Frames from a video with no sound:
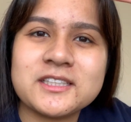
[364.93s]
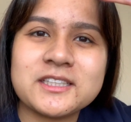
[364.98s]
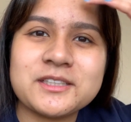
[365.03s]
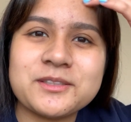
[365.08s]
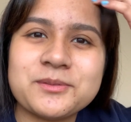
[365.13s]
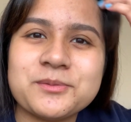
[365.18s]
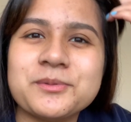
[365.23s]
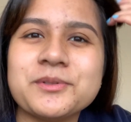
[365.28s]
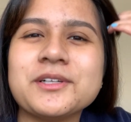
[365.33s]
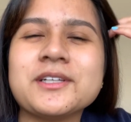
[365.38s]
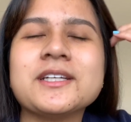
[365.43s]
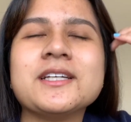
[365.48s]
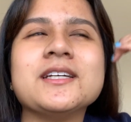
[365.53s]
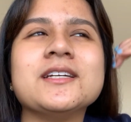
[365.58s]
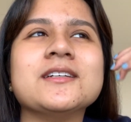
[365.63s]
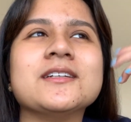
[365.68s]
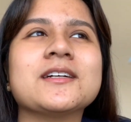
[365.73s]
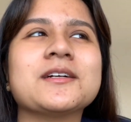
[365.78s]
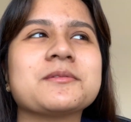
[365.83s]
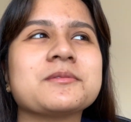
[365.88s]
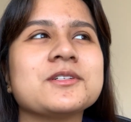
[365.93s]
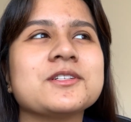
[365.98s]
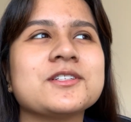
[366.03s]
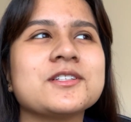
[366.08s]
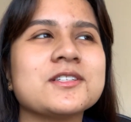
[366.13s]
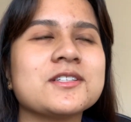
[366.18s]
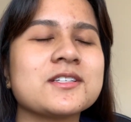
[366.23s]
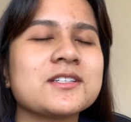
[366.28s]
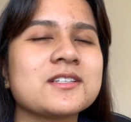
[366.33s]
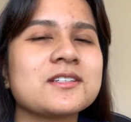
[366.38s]
like working. I was
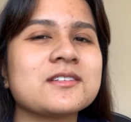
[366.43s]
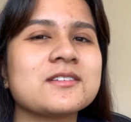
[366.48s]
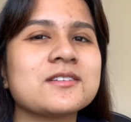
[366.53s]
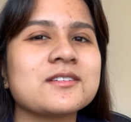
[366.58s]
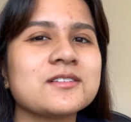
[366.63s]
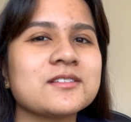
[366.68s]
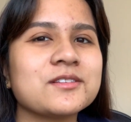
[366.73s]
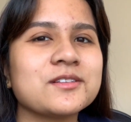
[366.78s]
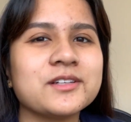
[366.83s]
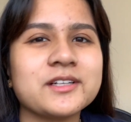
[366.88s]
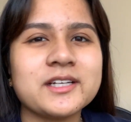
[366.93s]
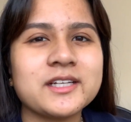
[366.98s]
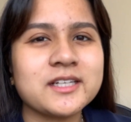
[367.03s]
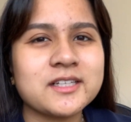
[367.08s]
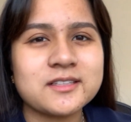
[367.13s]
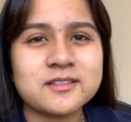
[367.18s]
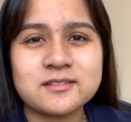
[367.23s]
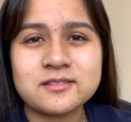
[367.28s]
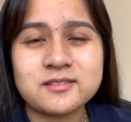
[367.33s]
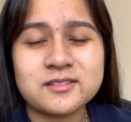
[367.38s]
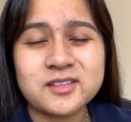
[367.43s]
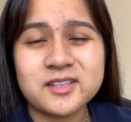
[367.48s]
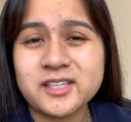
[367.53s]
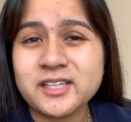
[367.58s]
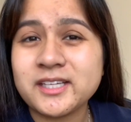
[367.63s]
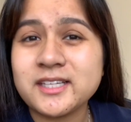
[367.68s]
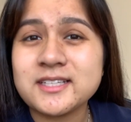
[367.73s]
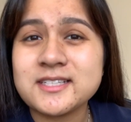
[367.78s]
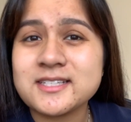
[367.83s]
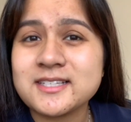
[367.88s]
just looking at
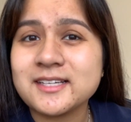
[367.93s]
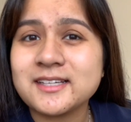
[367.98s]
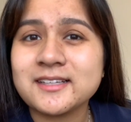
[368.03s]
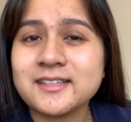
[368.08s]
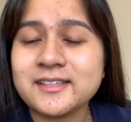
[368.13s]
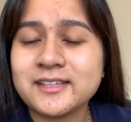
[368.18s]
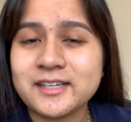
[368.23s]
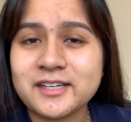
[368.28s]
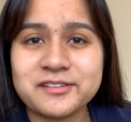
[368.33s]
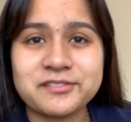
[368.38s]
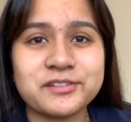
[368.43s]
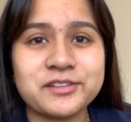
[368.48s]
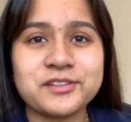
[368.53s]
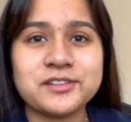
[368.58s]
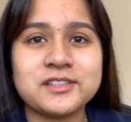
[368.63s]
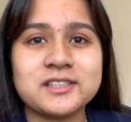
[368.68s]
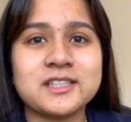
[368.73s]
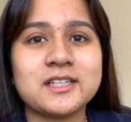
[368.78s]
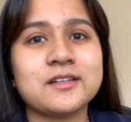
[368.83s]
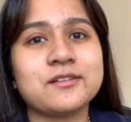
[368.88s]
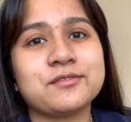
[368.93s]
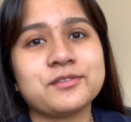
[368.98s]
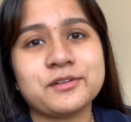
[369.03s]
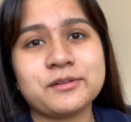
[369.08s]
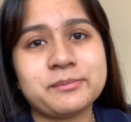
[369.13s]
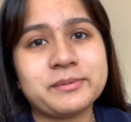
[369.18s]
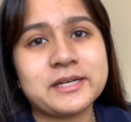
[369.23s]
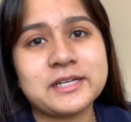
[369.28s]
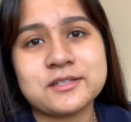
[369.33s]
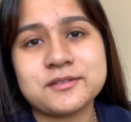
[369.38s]
things that I haven't looked at for the
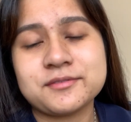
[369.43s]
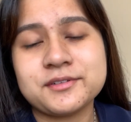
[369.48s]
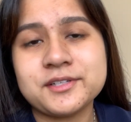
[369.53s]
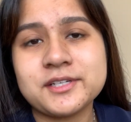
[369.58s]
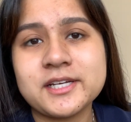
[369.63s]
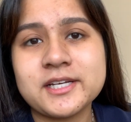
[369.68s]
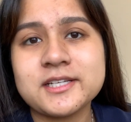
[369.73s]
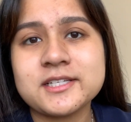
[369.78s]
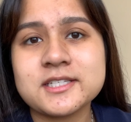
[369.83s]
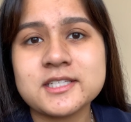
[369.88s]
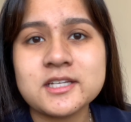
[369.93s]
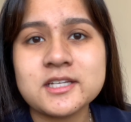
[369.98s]
past few days.